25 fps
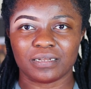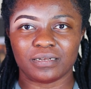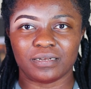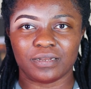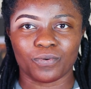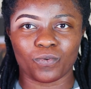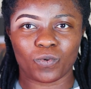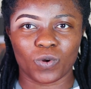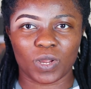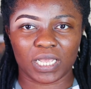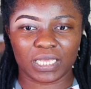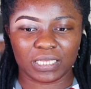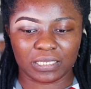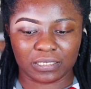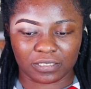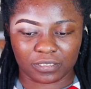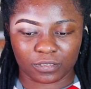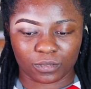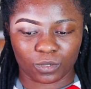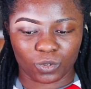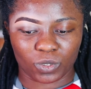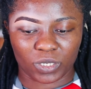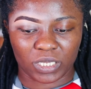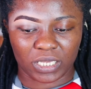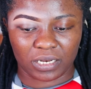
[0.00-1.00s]
the way
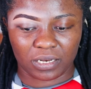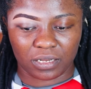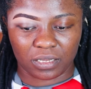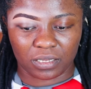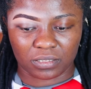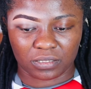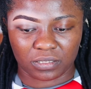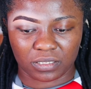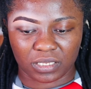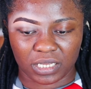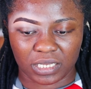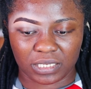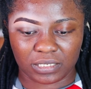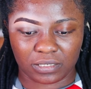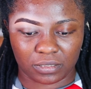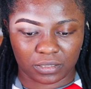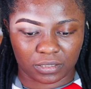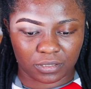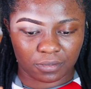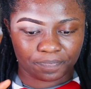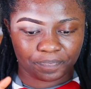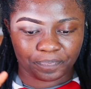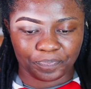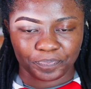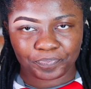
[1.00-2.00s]
it's looking in
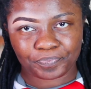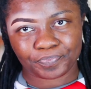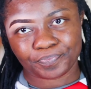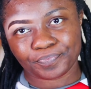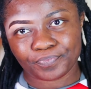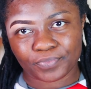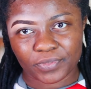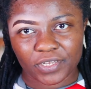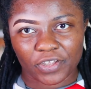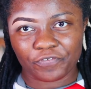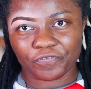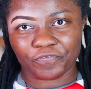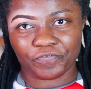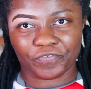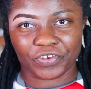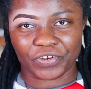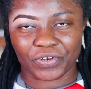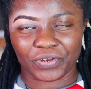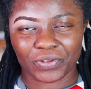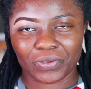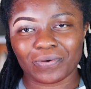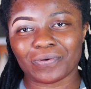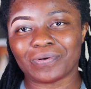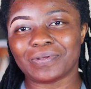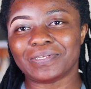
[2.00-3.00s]
this
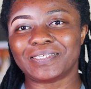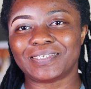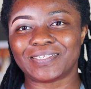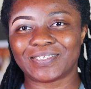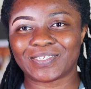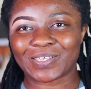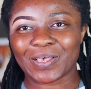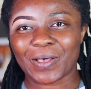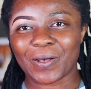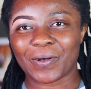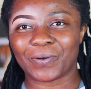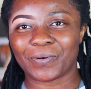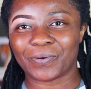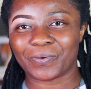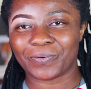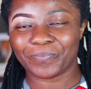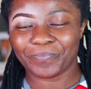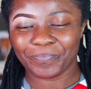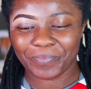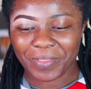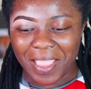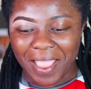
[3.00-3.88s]
video. So